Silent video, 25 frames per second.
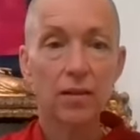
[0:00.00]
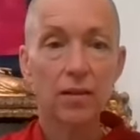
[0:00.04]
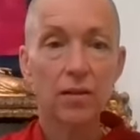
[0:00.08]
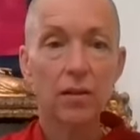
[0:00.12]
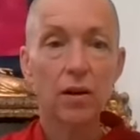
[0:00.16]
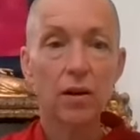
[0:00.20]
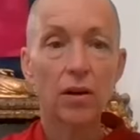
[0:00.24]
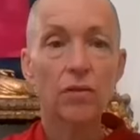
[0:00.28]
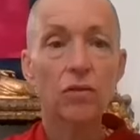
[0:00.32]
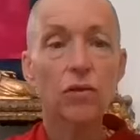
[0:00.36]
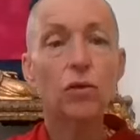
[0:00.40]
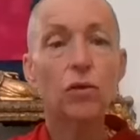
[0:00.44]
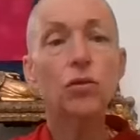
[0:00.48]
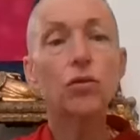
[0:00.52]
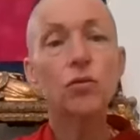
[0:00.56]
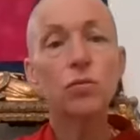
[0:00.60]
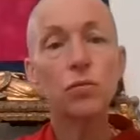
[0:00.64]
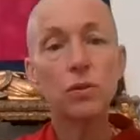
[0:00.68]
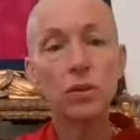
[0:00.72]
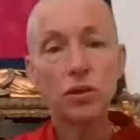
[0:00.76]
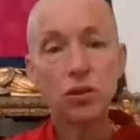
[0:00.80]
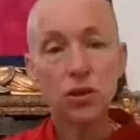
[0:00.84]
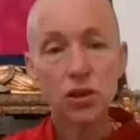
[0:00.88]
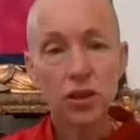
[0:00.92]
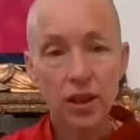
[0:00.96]
Of course, when
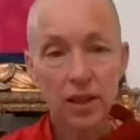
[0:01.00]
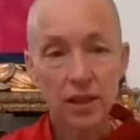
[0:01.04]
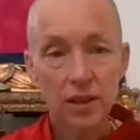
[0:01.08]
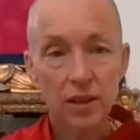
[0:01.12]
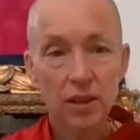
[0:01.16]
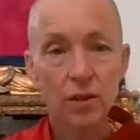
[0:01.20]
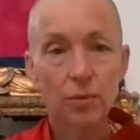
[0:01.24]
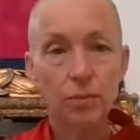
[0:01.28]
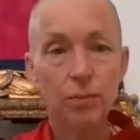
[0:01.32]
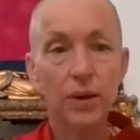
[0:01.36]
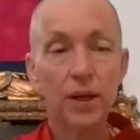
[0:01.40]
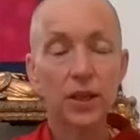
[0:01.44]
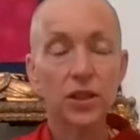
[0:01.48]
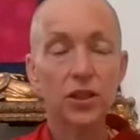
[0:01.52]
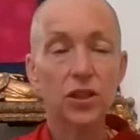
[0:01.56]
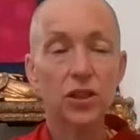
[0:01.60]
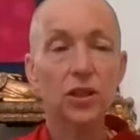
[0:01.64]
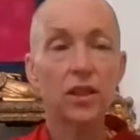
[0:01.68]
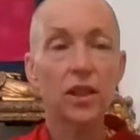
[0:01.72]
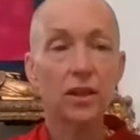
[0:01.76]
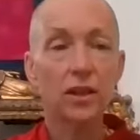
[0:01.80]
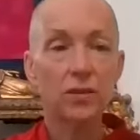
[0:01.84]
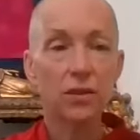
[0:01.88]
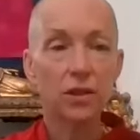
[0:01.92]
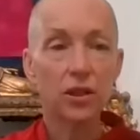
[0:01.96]
you share the compassion
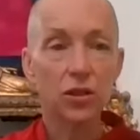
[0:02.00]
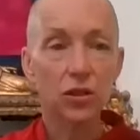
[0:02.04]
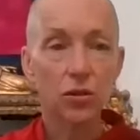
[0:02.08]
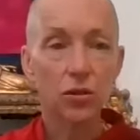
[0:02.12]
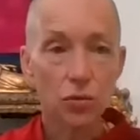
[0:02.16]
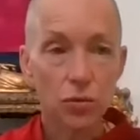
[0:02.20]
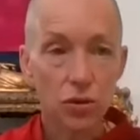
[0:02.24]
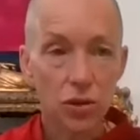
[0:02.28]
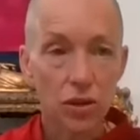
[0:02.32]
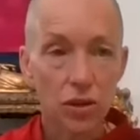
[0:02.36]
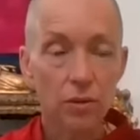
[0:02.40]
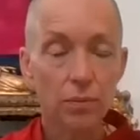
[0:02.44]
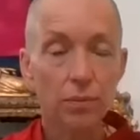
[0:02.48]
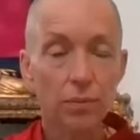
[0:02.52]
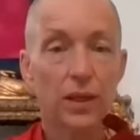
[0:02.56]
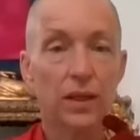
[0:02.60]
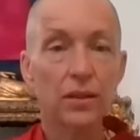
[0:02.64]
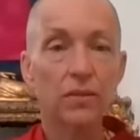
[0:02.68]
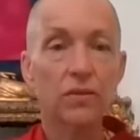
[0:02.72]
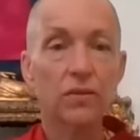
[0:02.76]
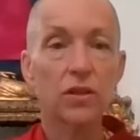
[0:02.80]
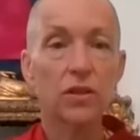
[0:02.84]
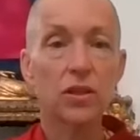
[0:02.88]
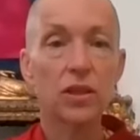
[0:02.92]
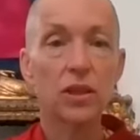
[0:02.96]
out, it's also
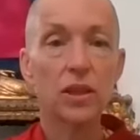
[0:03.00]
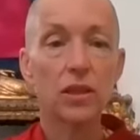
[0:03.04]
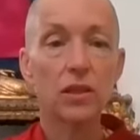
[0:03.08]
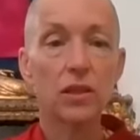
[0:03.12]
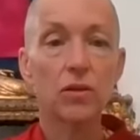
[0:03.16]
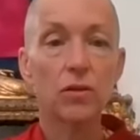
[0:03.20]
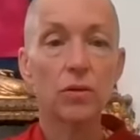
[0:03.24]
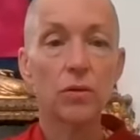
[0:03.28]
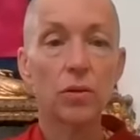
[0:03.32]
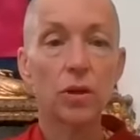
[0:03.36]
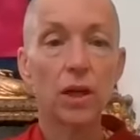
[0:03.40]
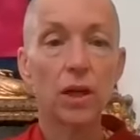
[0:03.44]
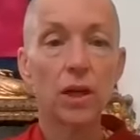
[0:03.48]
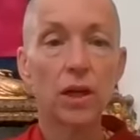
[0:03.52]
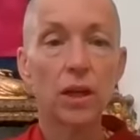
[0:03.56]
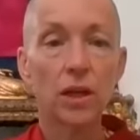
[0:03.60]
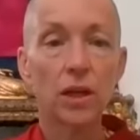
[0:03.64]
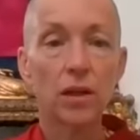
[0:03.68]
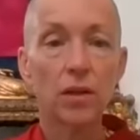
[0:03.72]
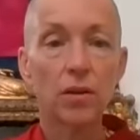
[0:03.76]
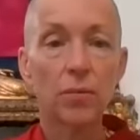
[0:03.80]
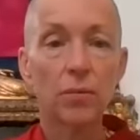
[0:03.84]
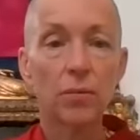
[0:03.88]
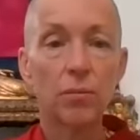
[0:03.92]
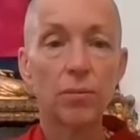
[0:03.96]
benefiting you,
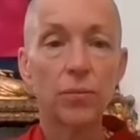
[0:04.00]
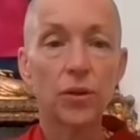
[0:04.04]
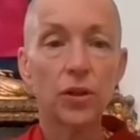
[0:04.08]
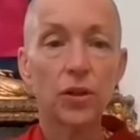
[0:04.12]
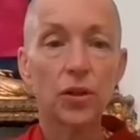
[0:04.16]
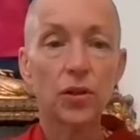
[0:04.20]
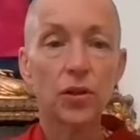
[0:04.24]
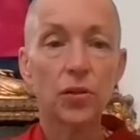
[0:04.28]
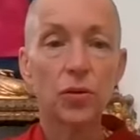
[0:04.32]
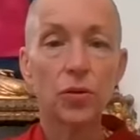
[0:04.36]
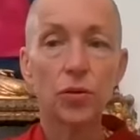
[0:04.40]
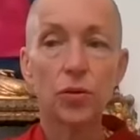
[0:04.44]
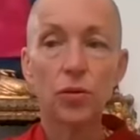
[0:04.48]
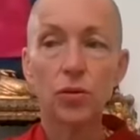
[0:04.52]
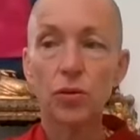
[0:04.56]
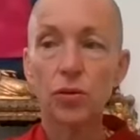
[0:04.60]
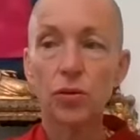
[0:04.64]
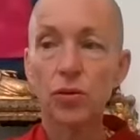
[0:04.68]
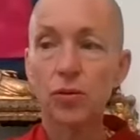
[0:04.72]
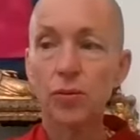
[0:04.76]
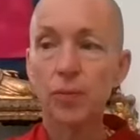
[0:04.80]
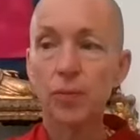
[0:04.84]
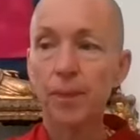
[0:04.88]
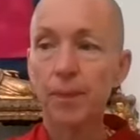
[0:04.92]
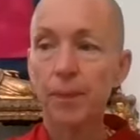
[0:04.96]
but
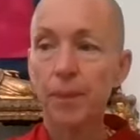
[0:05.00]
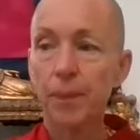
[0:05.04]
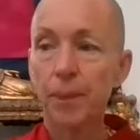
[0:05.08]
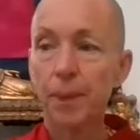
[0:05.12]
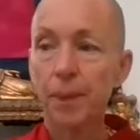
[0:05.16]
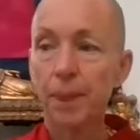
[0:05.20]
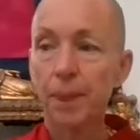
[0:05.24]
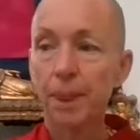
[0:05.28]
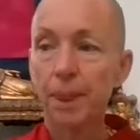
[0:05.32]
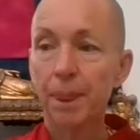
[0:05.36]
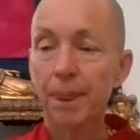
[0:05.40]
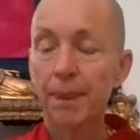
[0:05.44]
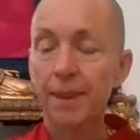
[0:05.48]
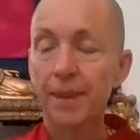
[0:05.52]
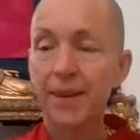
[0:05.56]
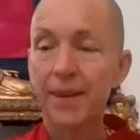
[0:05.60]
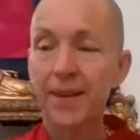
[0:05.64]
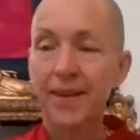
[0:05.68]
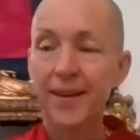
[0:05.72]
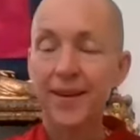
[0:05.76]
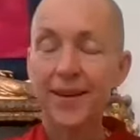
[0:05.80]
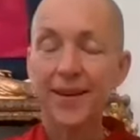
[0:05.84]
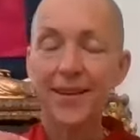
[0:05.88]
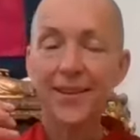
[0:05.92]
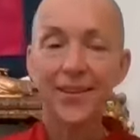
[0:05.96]
you're
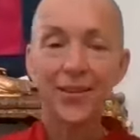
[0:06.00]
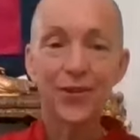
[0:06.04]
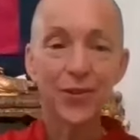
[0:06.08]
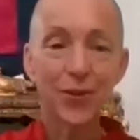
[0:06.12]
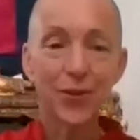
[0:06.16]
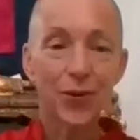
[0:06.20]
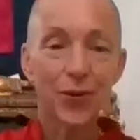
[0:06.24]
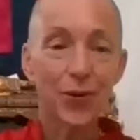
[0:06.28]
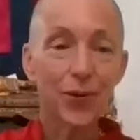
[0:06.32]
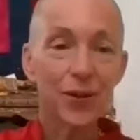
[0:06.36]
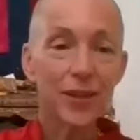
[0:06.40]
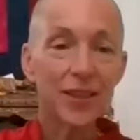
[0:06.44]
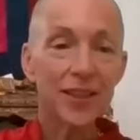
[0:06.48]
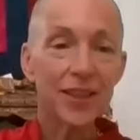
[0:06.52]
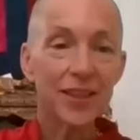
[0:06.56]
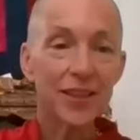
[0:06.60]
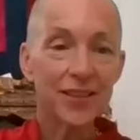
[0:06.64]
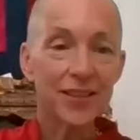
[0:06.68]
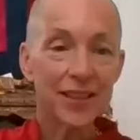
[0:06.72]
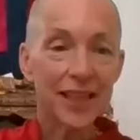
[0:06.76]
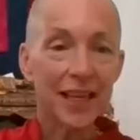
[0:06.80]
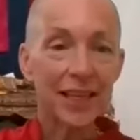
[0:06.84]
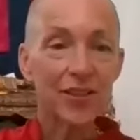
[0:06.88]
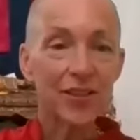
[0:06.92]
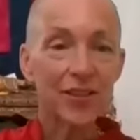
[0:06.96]
already
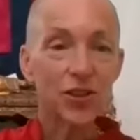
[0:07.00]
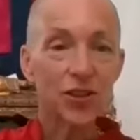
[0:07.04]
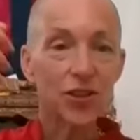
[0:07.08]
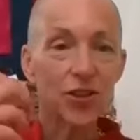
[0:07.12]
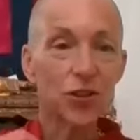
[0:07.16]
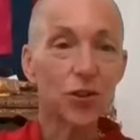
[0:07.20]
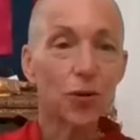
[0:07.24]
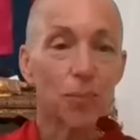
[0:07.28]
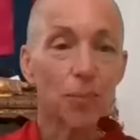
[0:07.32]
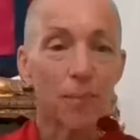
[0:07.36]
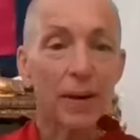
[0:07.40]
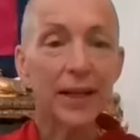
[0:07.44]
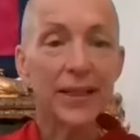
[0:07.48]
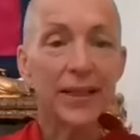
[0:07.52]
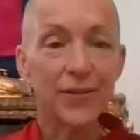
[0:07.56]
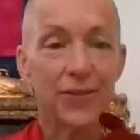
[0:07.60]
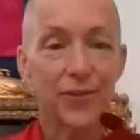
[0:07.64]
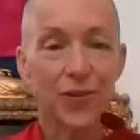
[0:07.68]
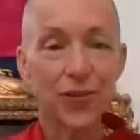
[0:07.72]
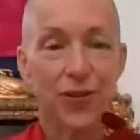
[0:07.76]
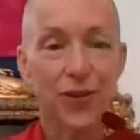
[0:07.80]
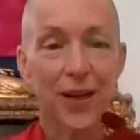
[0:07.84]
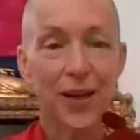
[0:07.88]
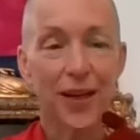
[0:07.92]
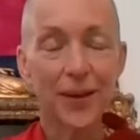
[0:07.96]
attached to your main
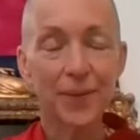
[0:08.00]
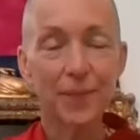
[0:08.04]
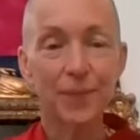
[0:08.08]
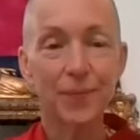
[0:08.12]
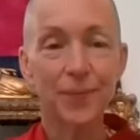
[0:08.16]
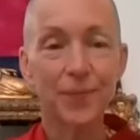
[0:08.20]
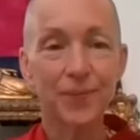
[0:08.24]
frame,